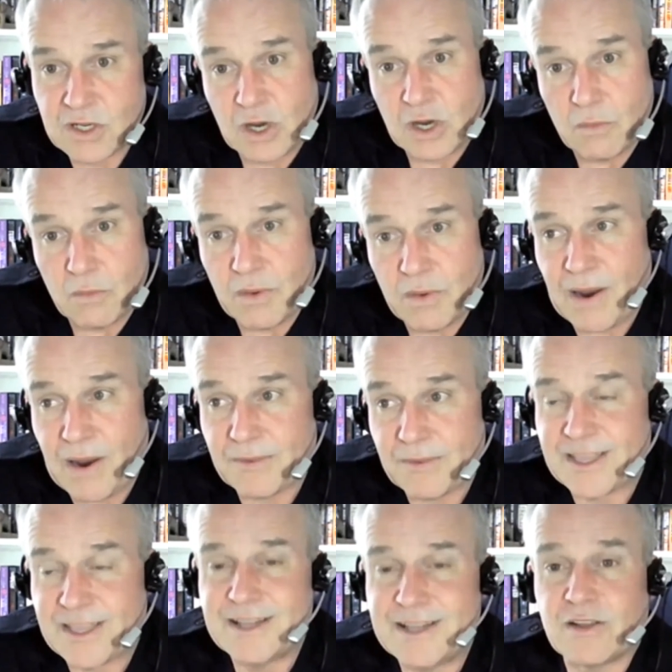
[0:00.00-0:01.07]
you know, we
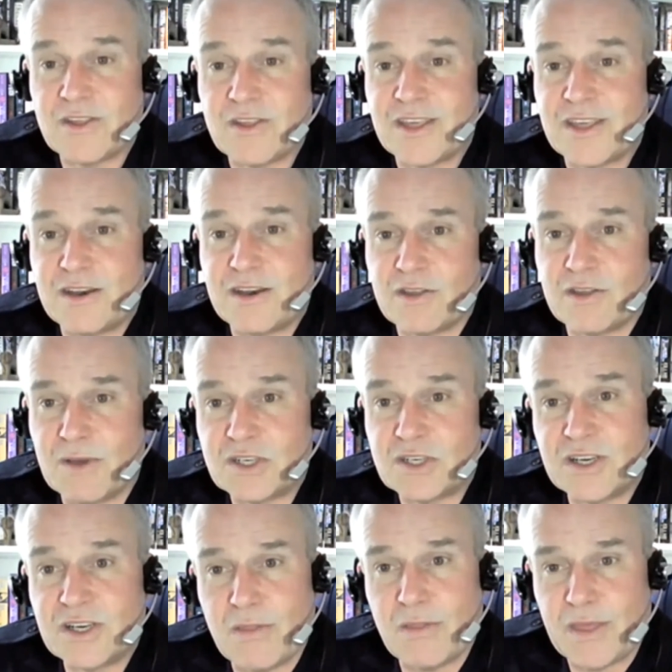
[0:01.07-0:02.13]
perhaps didn't consider as
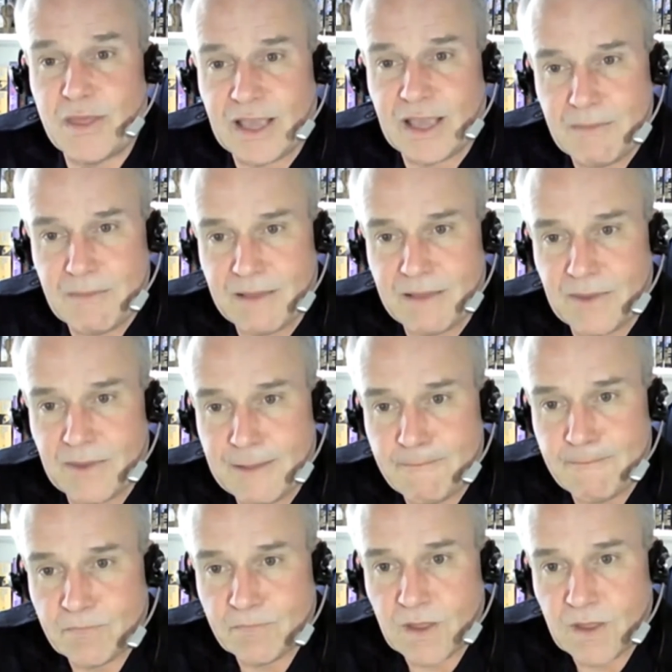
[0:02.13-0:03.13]
much and didn't think it might be